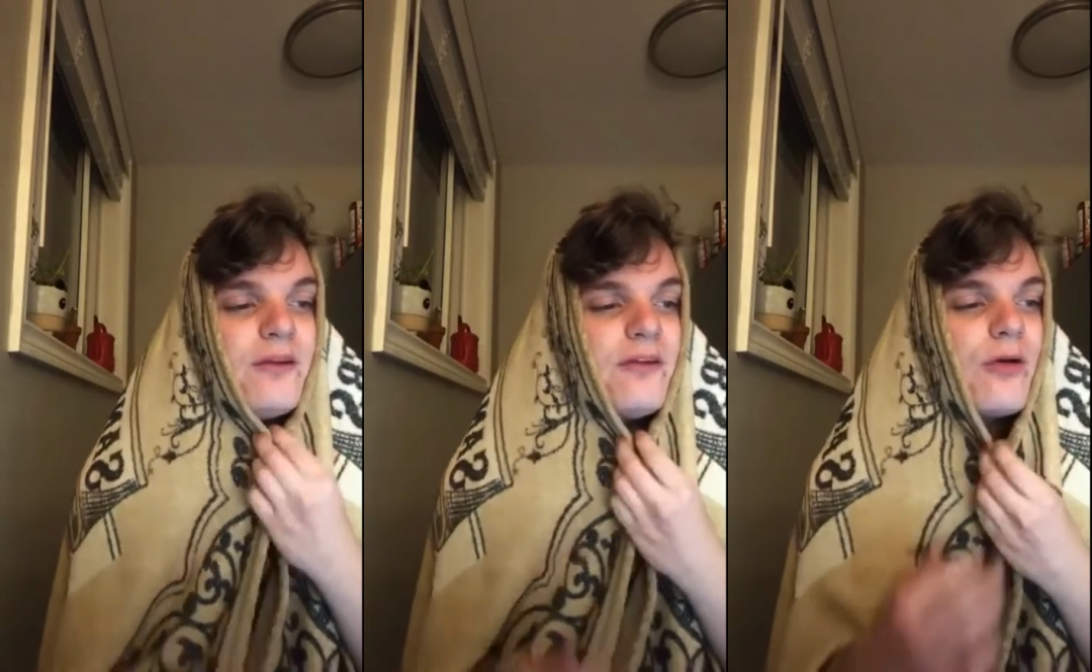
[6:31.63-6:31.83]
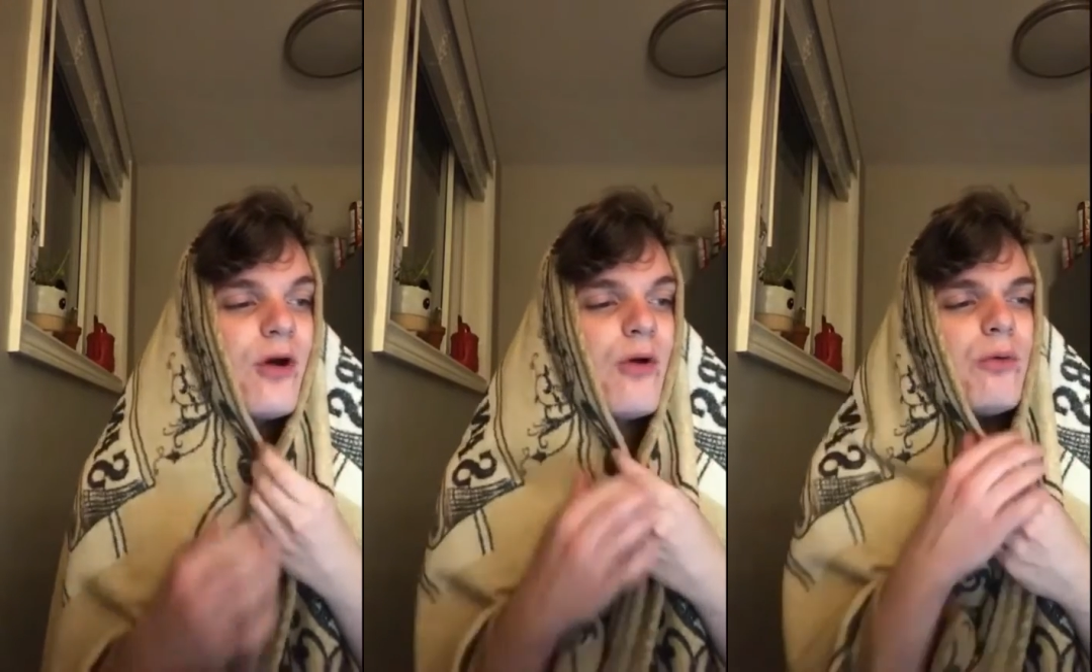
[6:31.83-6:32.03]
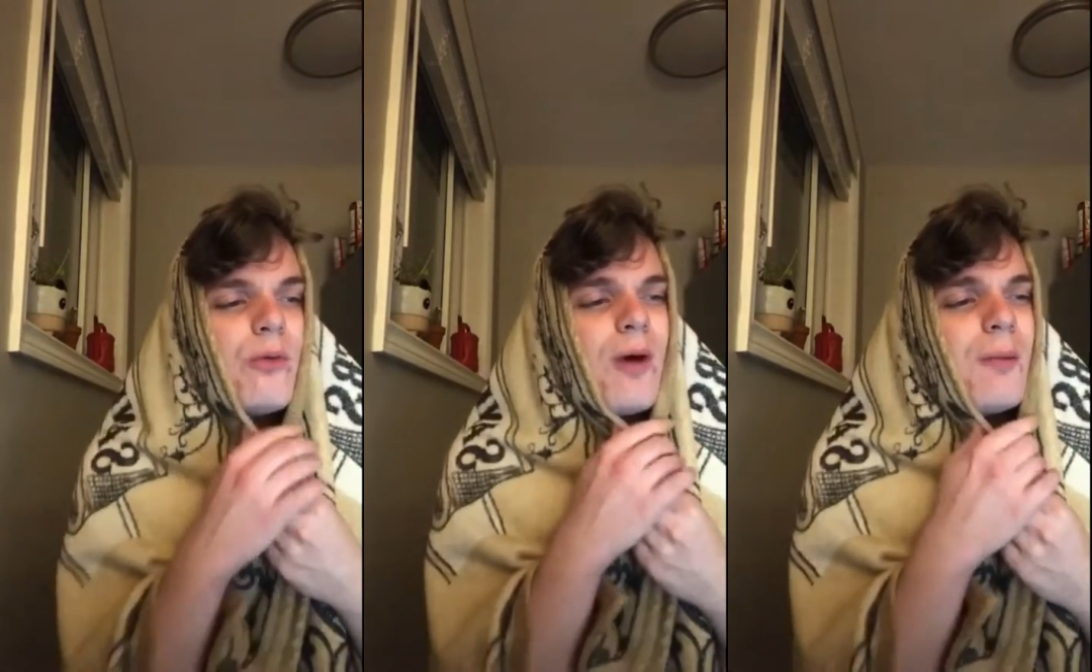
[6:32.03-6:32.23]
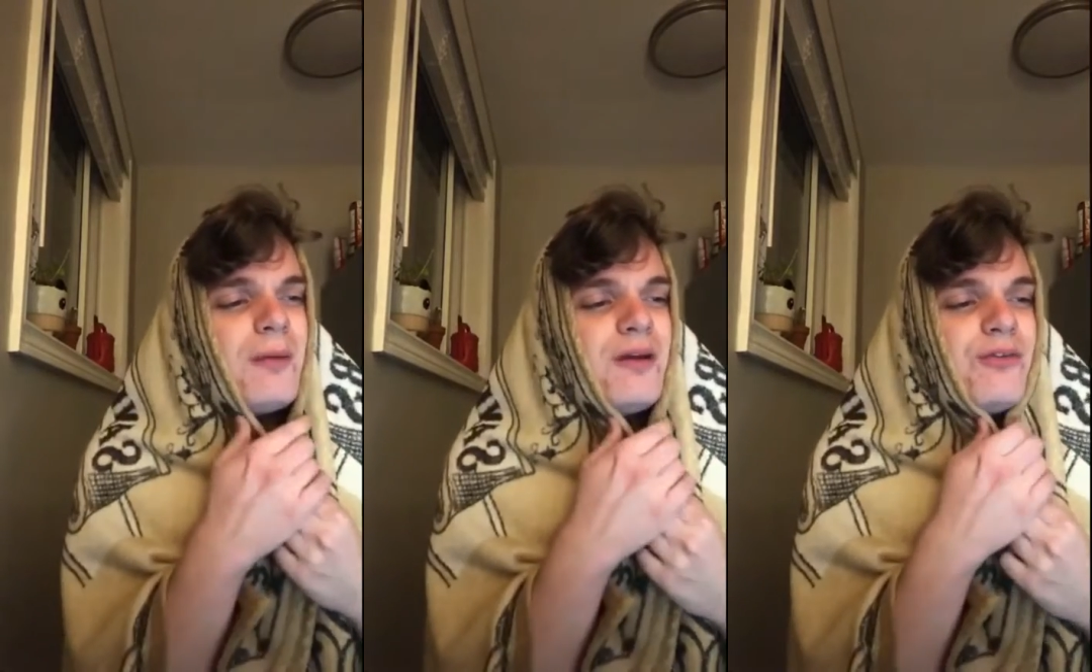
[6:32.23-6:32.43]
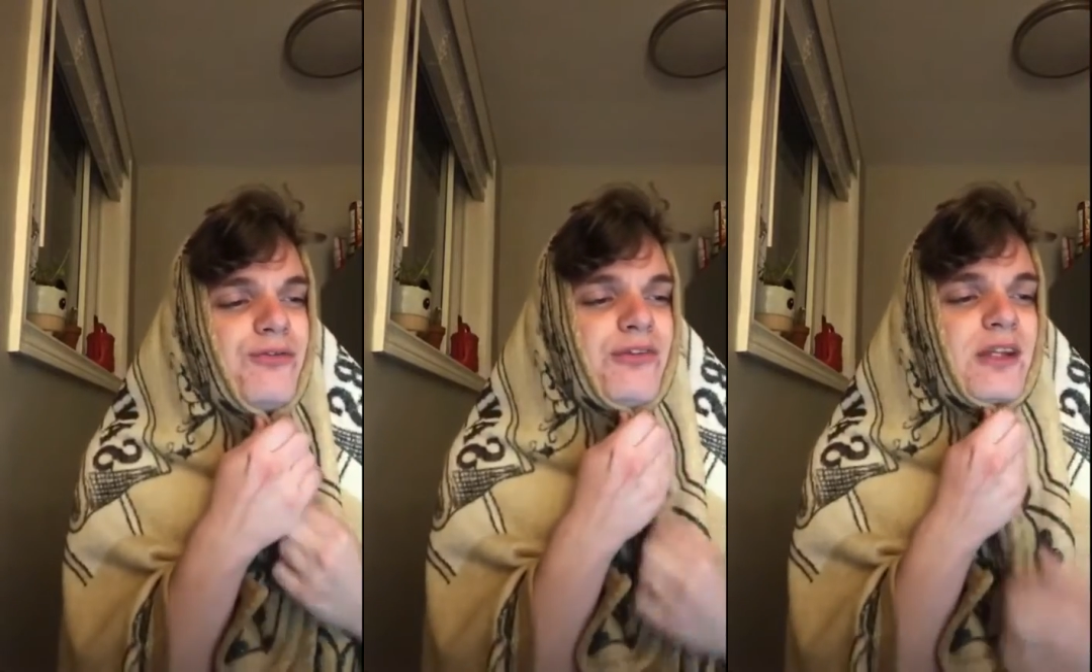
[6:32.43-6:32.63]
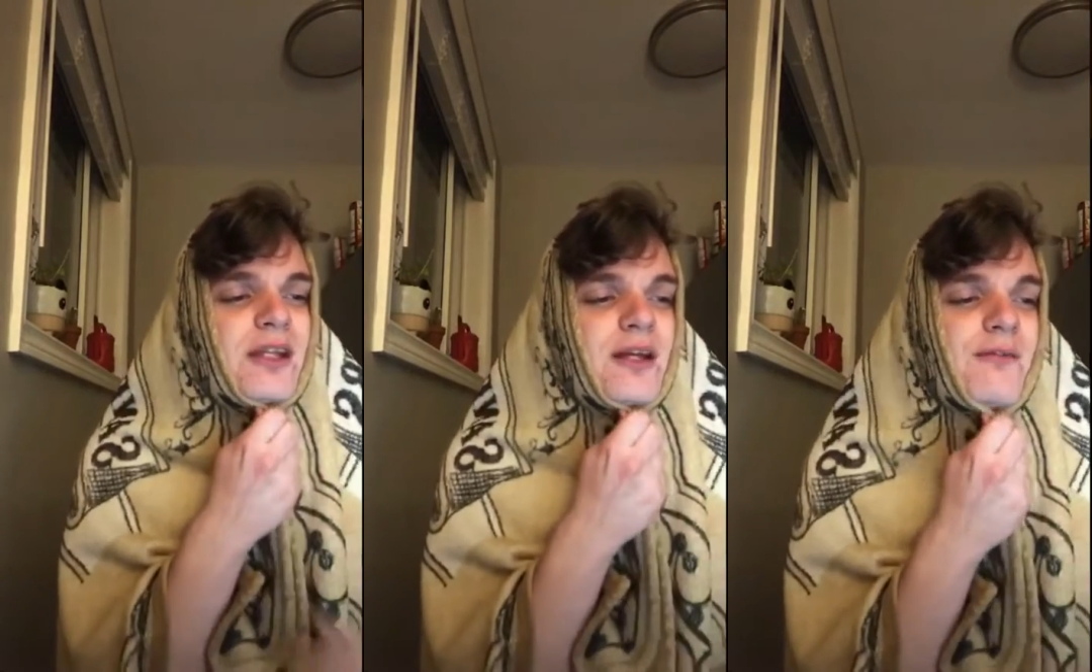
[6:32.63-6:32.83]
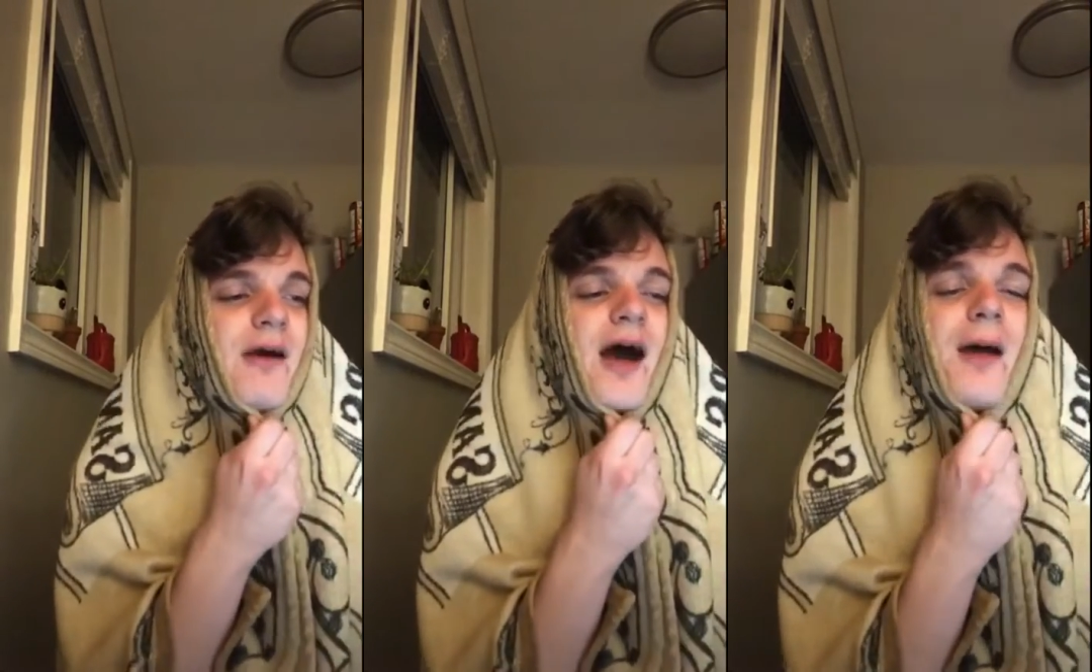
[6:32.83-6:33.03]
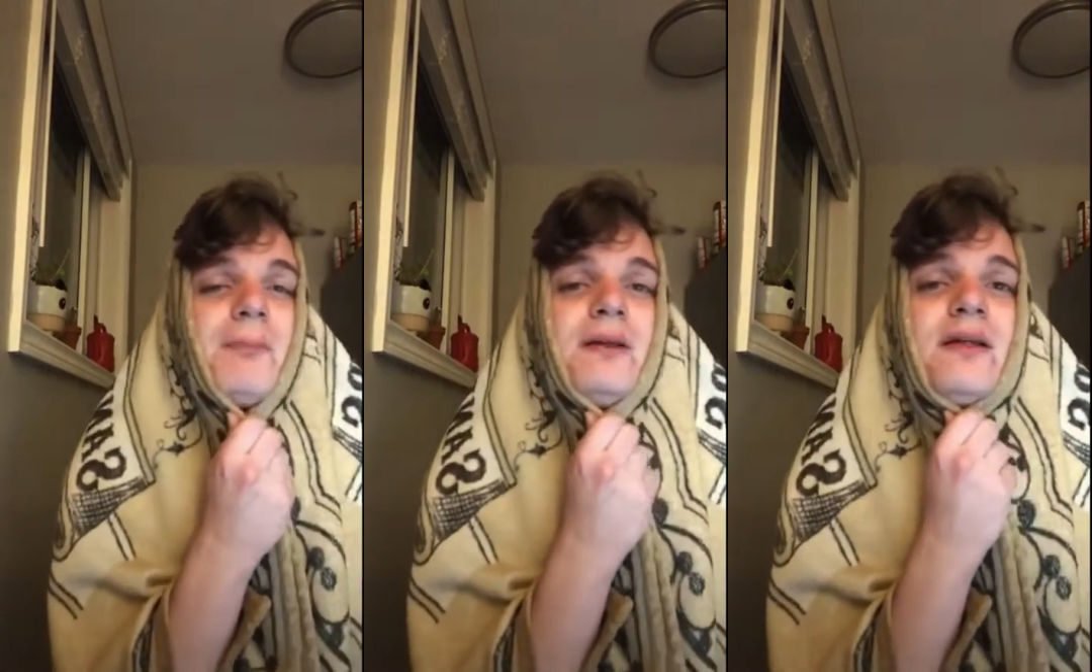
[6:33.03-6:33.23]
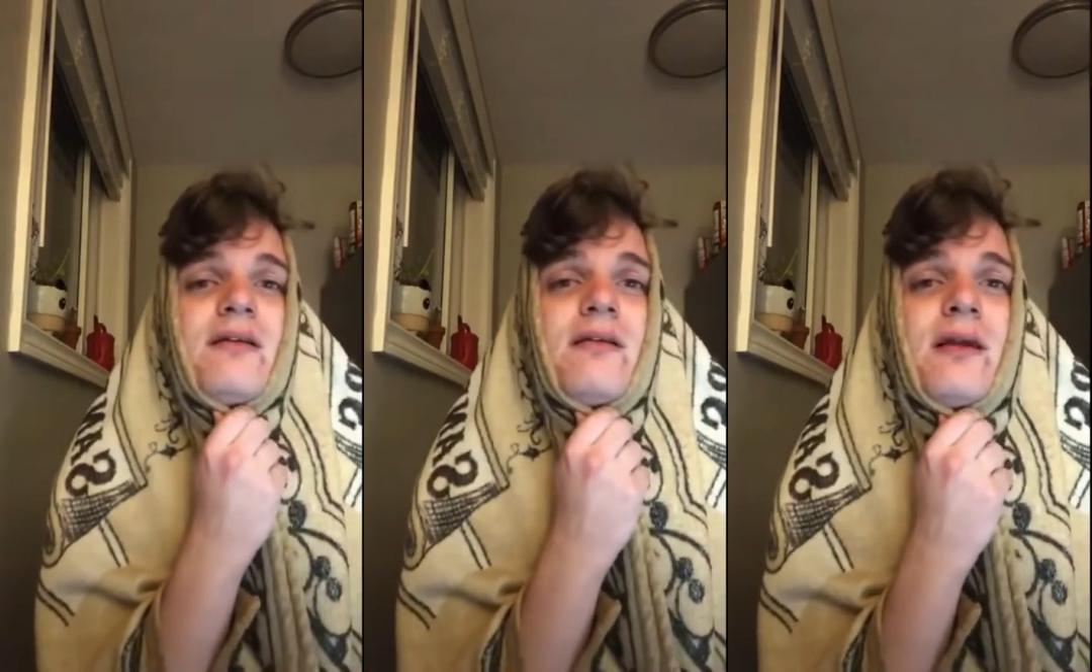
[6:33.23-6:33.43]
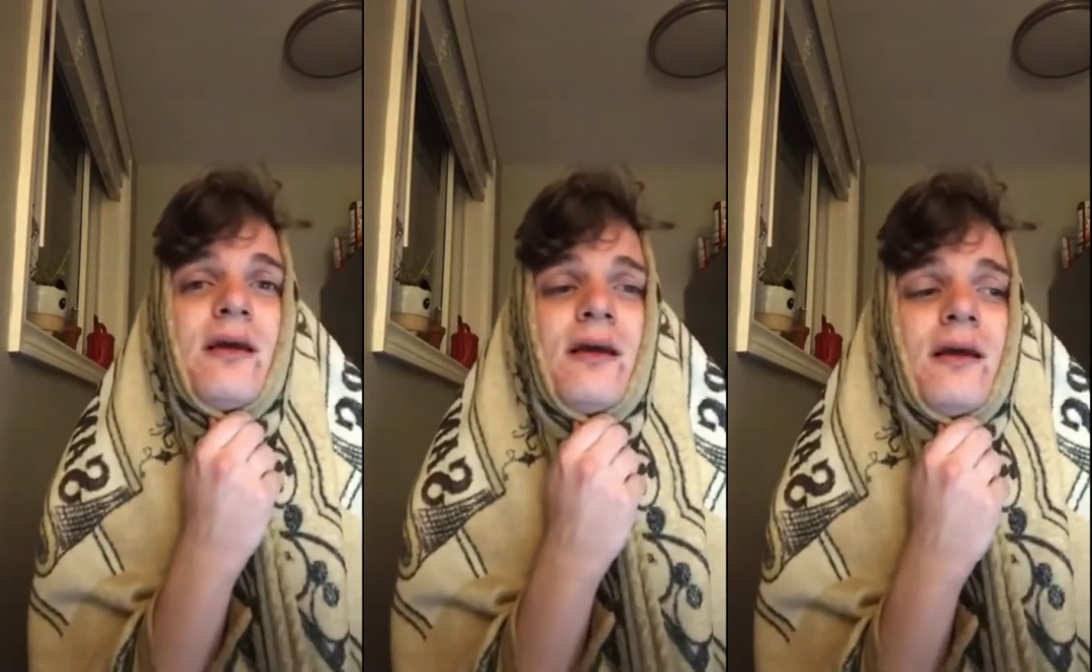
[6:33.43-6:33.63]
this overwhelming feeling of
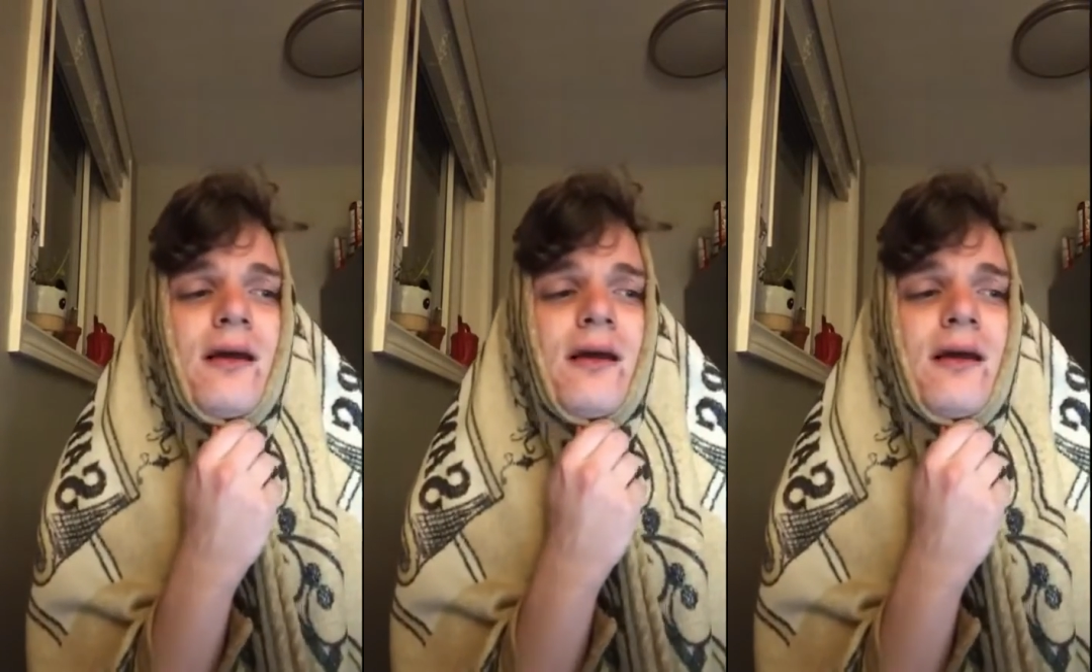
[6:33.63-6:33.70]
happiness